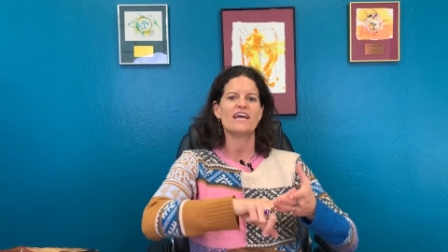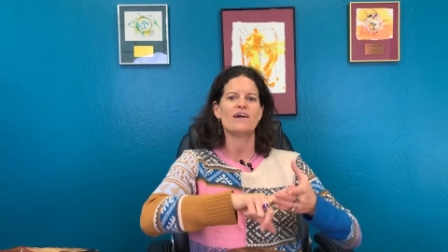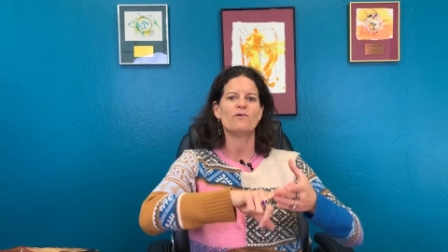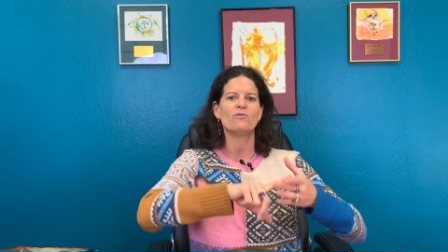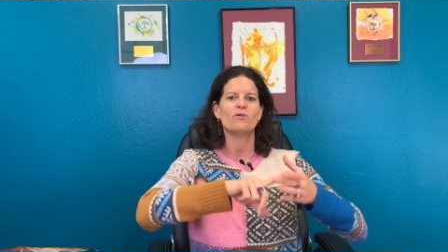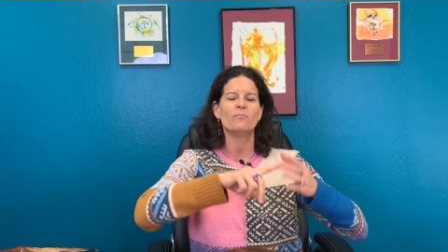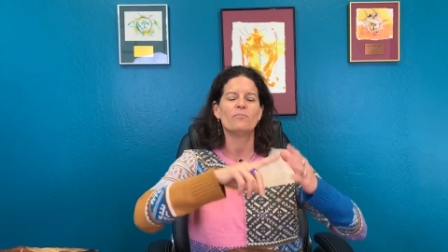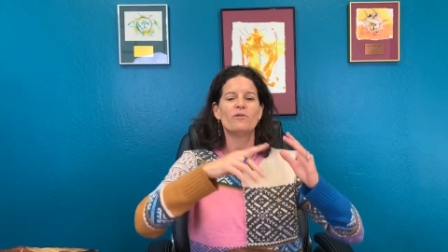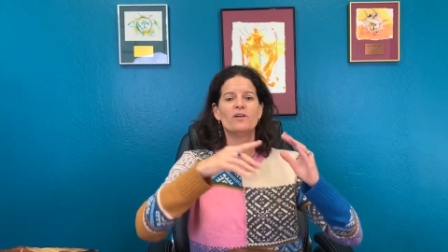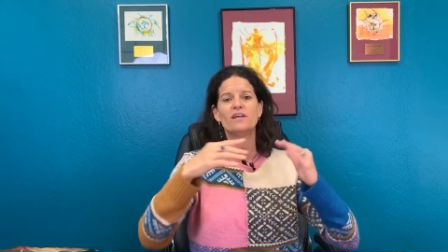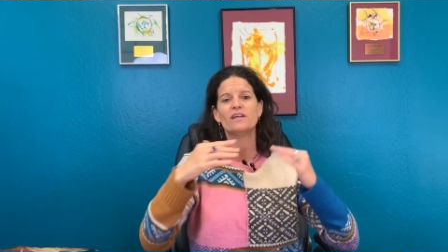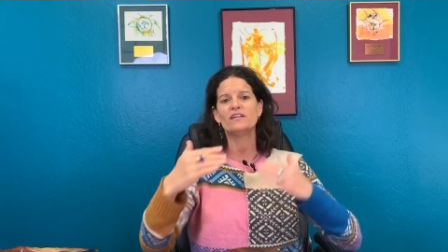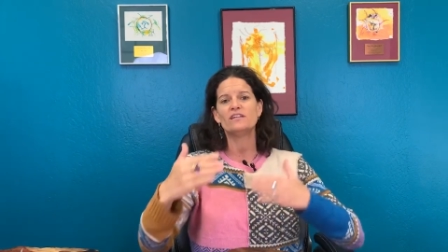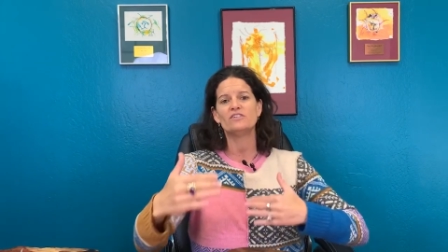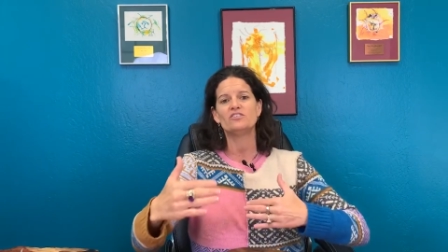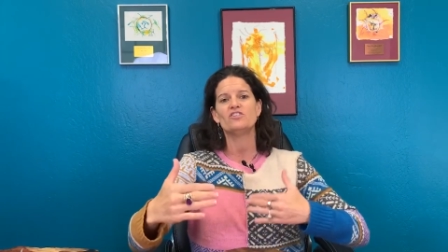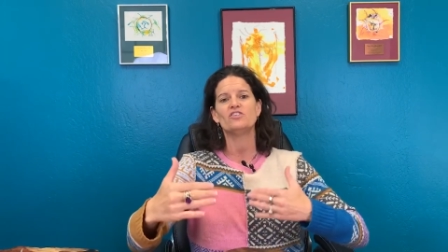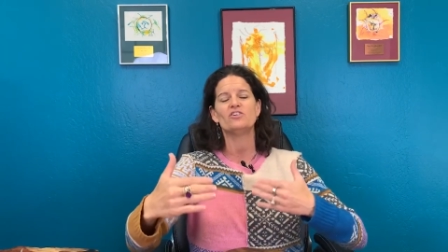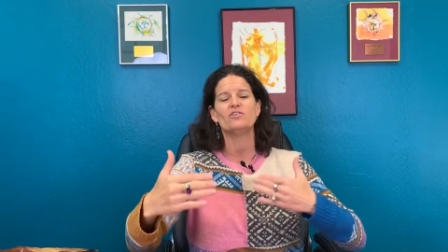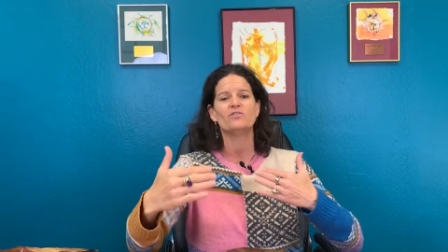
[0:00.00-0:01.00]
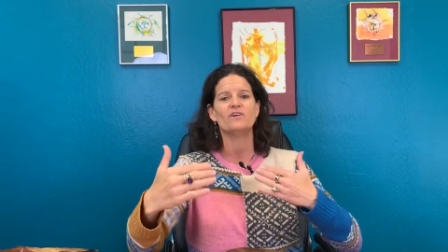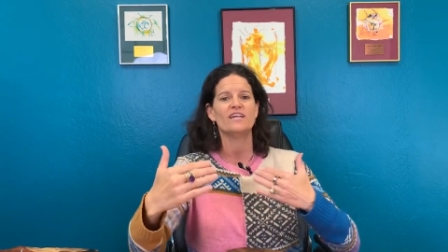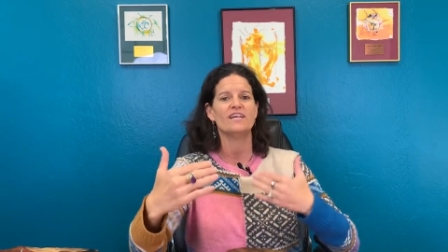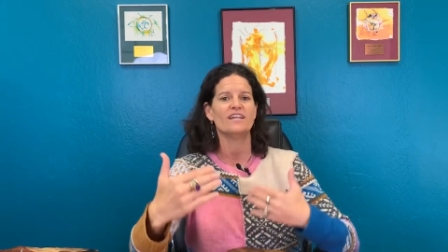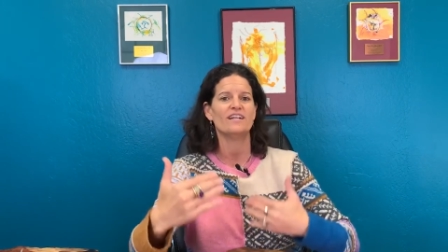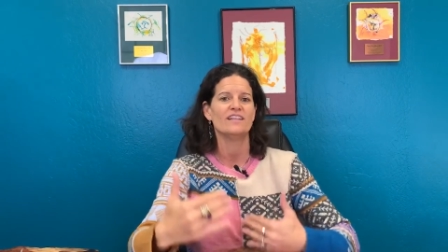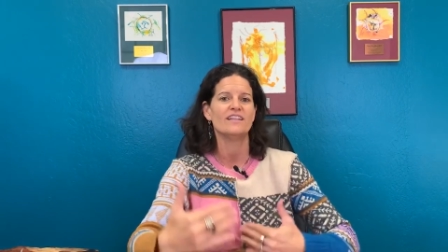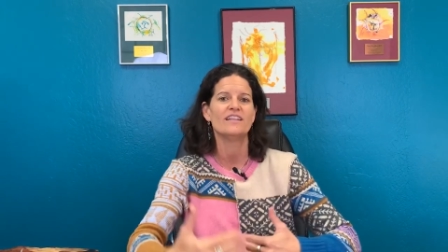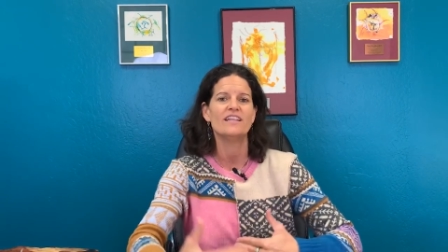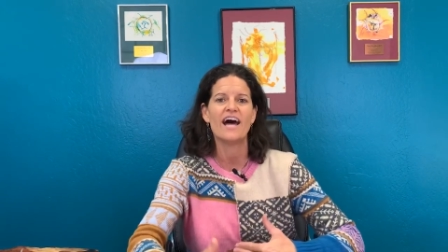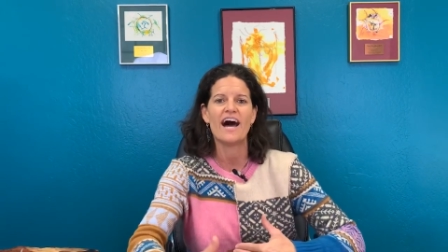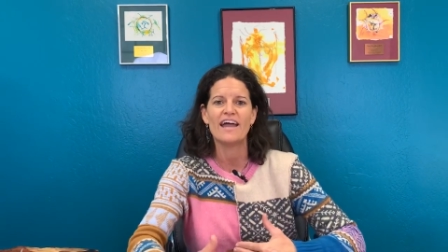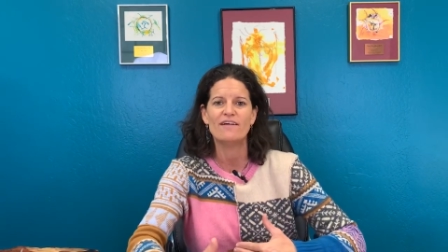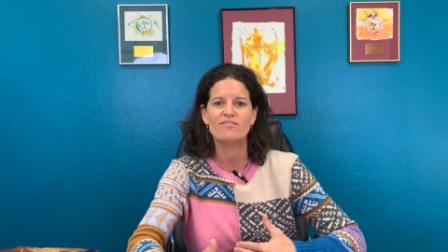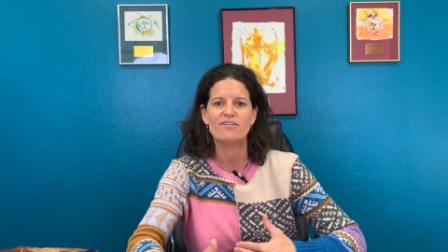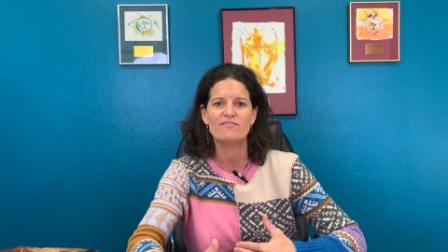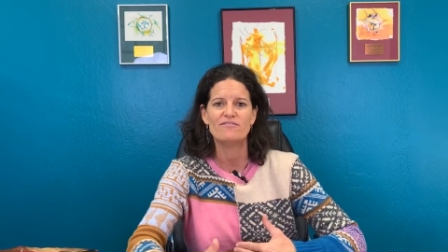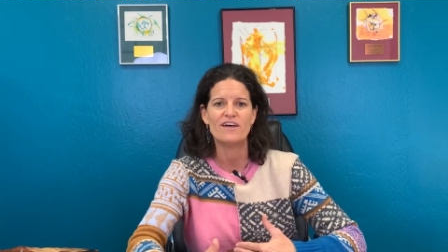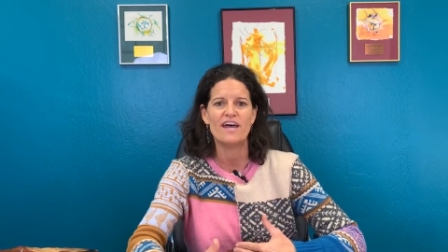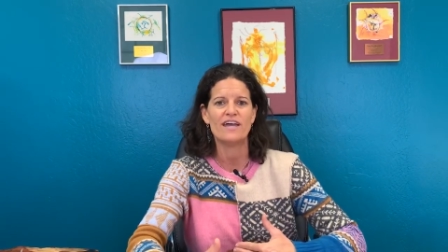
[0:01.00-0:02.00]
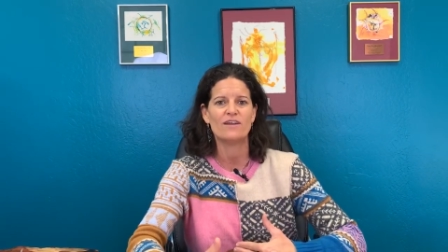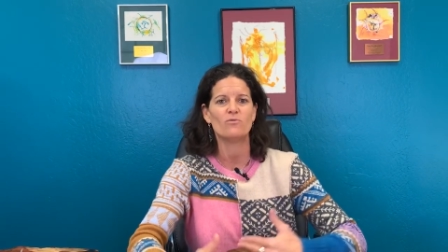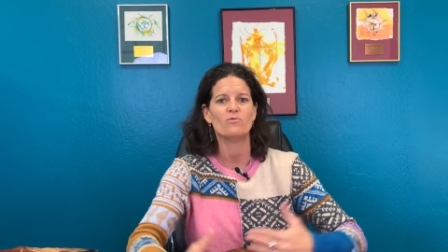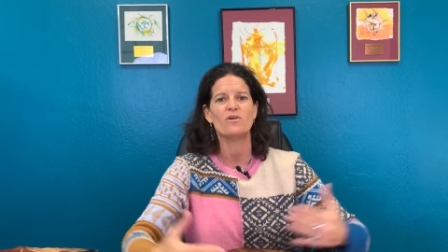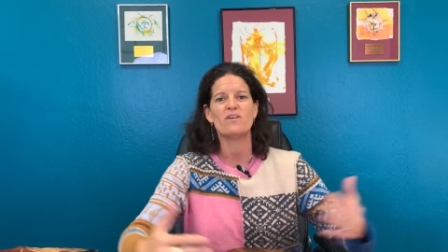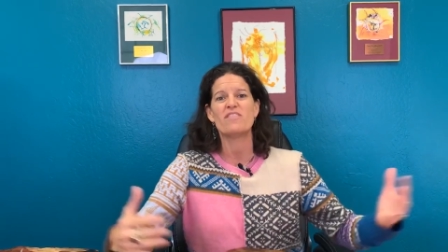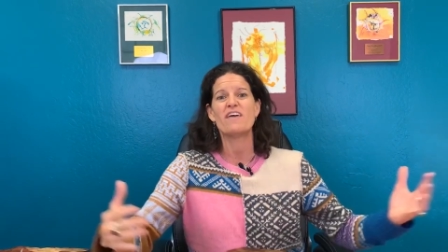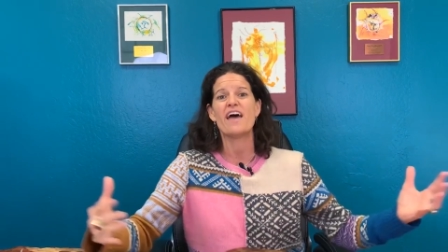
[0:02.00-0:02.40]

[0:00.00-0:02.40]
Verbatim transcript: and we're bringing it to you in a live event with